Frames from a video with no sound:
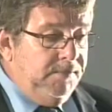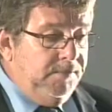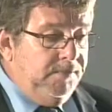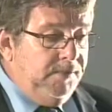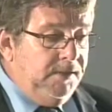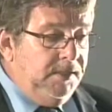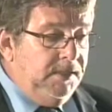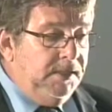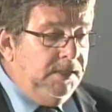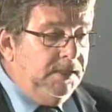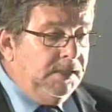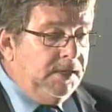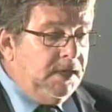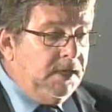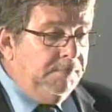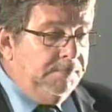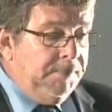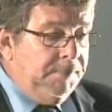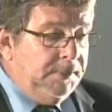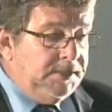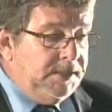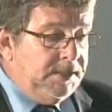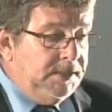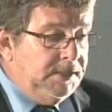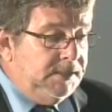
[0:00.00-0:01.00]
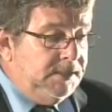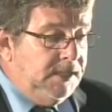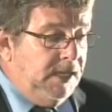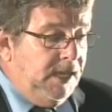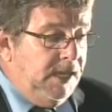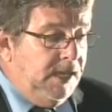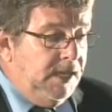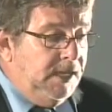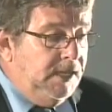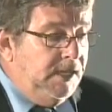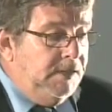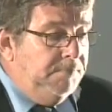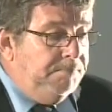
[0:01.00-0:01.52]
field encompasses
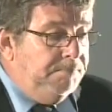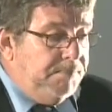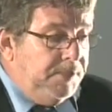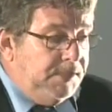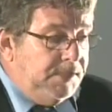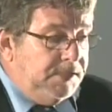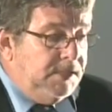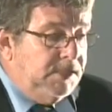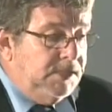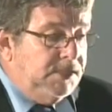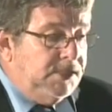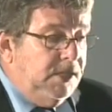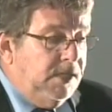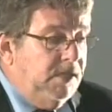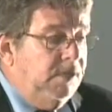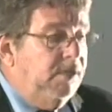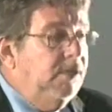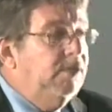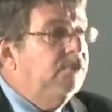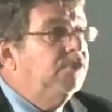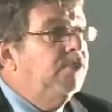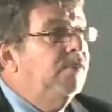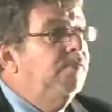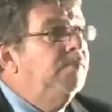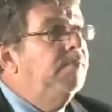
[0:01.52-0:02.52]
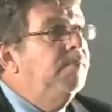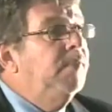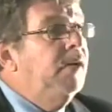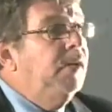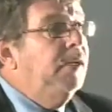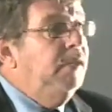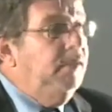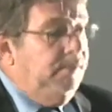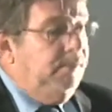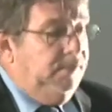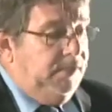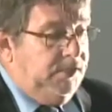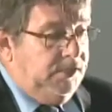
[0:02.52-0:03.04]
any business area driven by
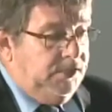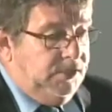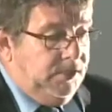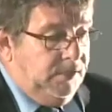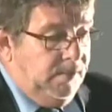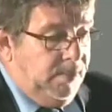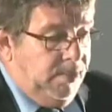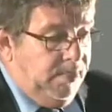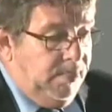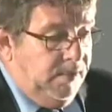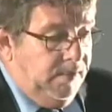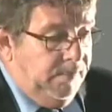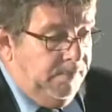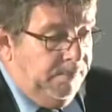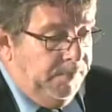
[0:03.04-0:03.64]
innovation,